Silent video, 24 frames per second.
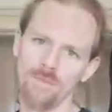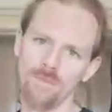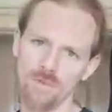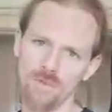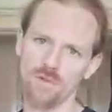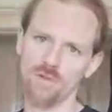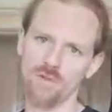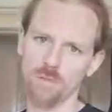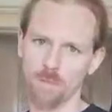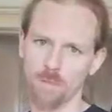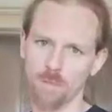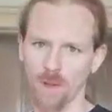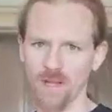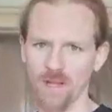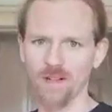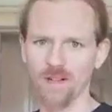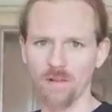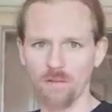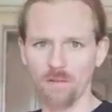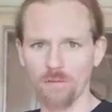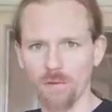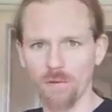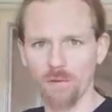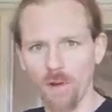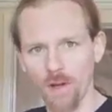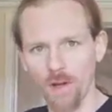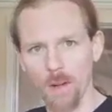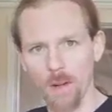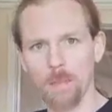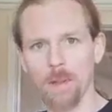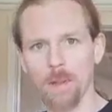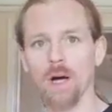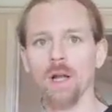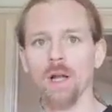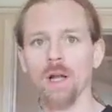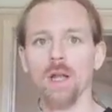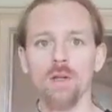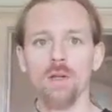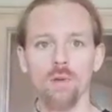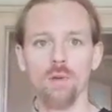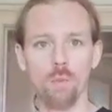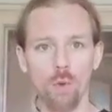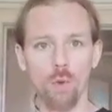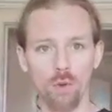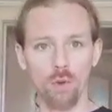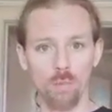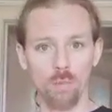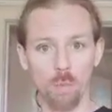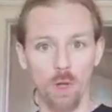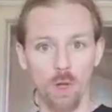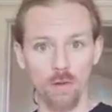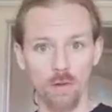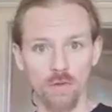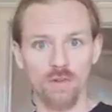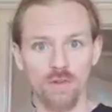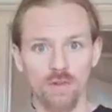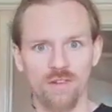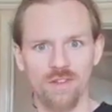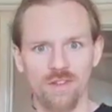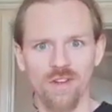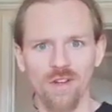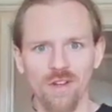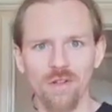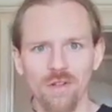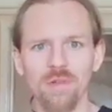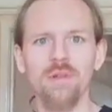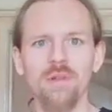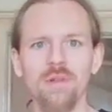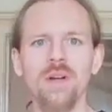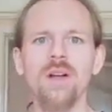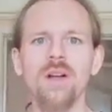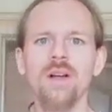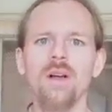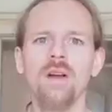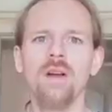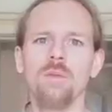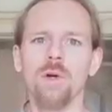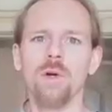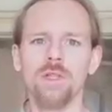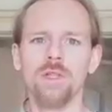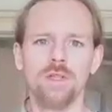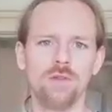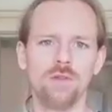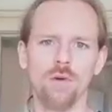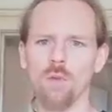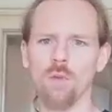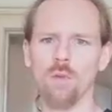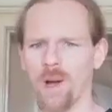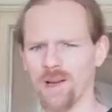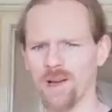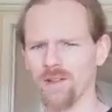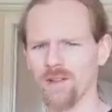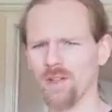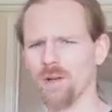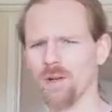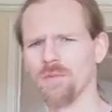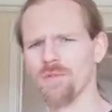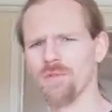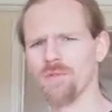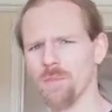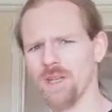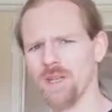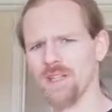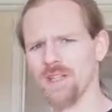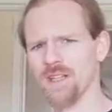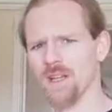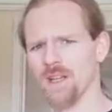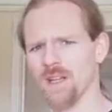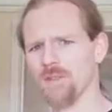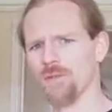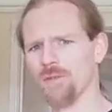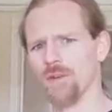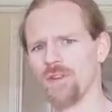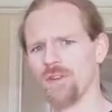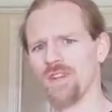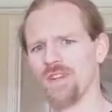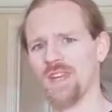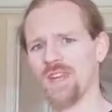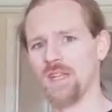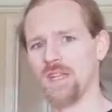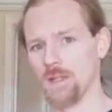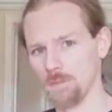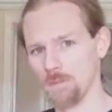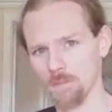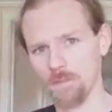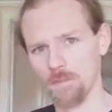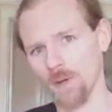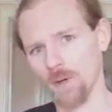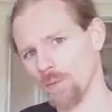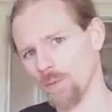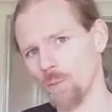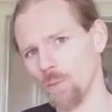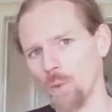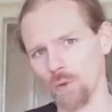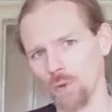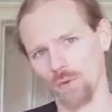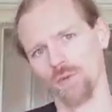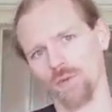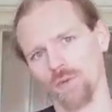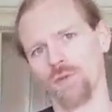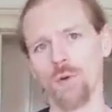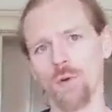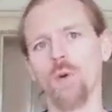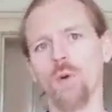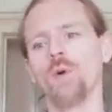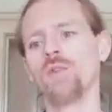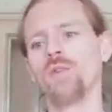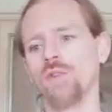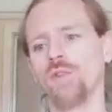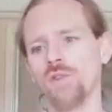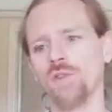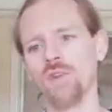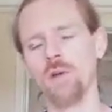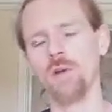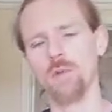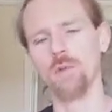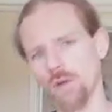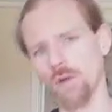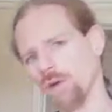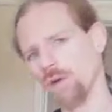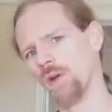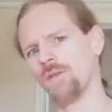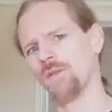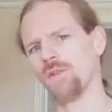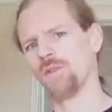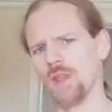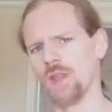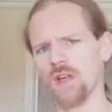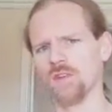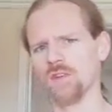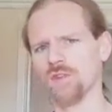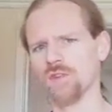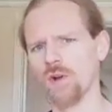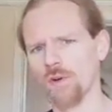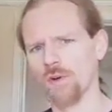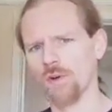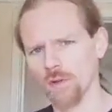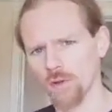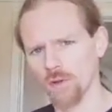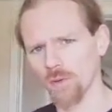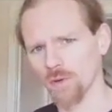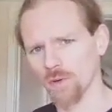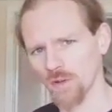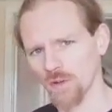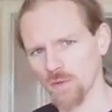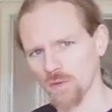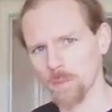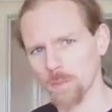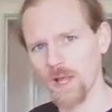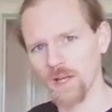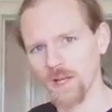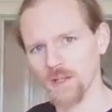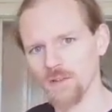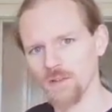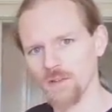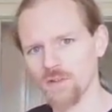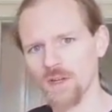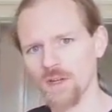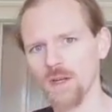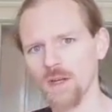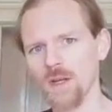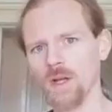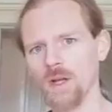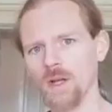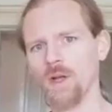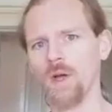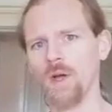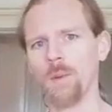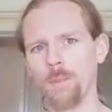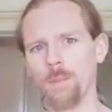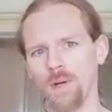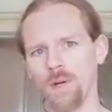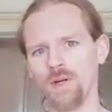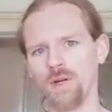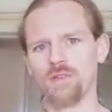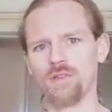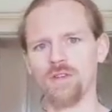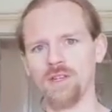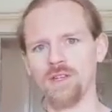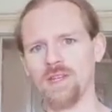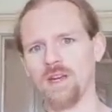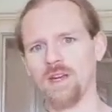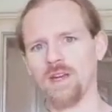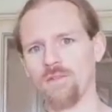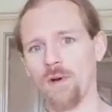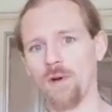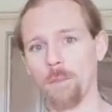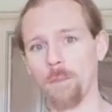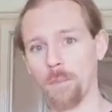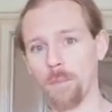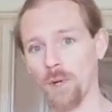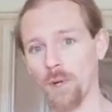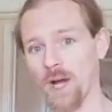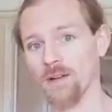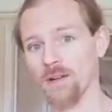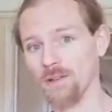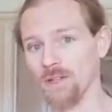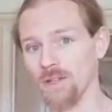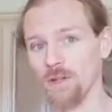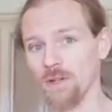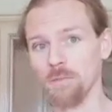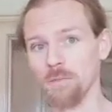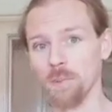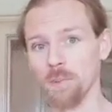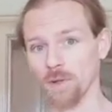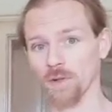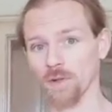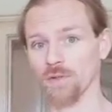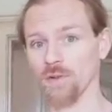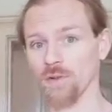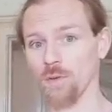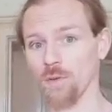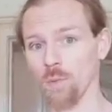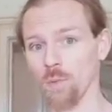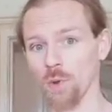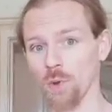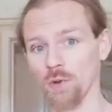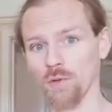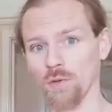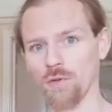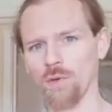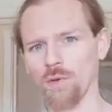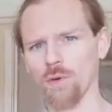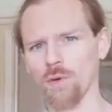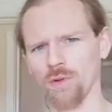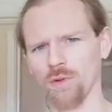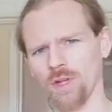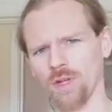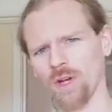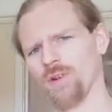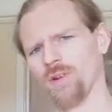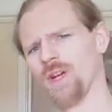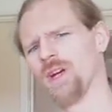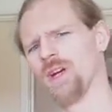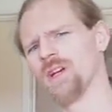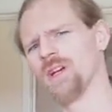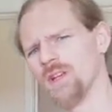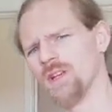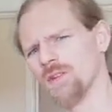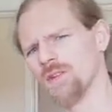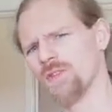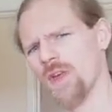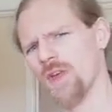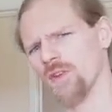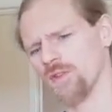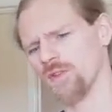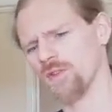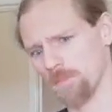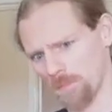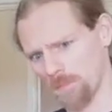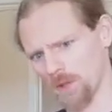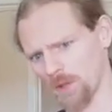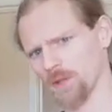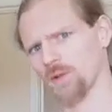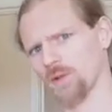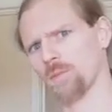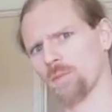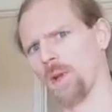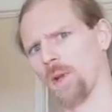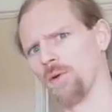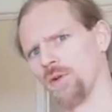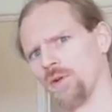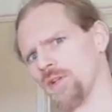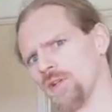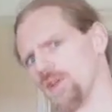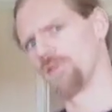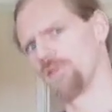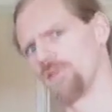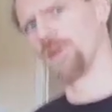split and fly apart like the wooden ones do, which is all well and good for me to give the team wooden swords and say we're doing it for the historical displays. But to give a brand new person a wooden sword and go, here, use this, it might explode in your